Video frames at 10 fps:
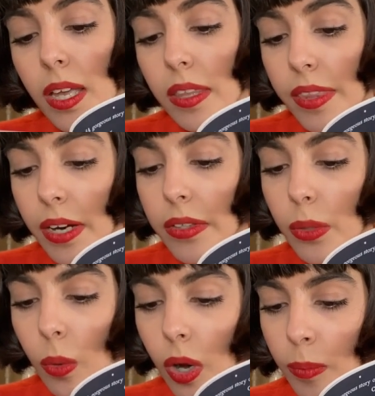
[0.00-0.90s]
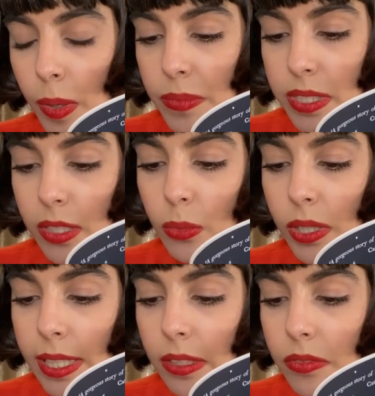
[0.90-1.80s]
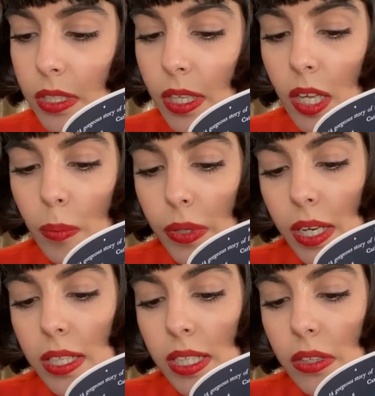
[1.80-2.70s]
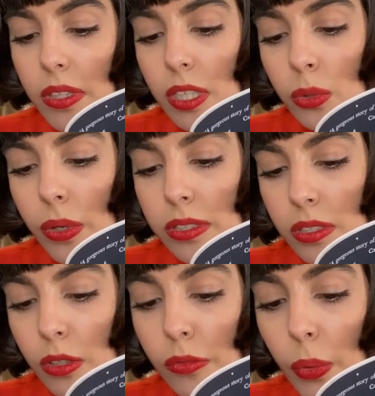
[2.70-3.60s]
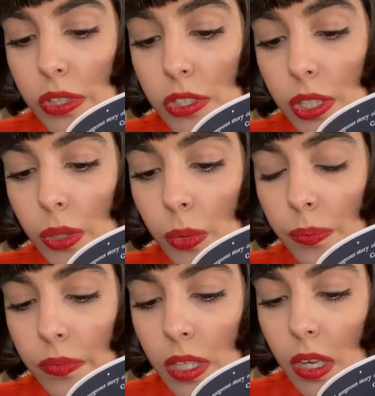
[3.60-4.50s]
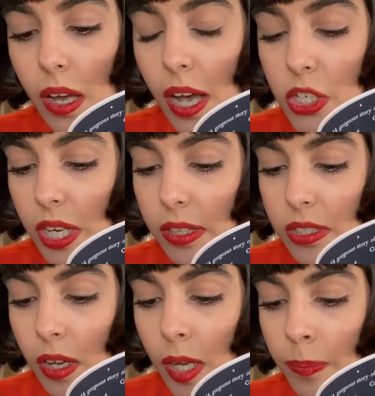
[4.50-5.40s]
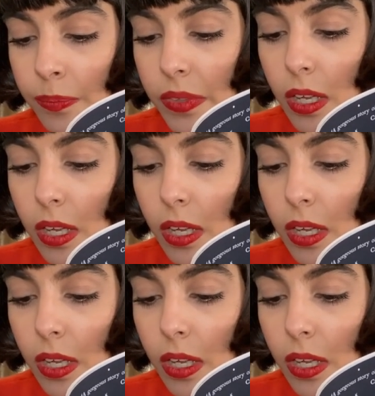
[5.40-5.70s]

There you are, Mum says, relieved. but I can hear the annoyance in her voice too. I check the time.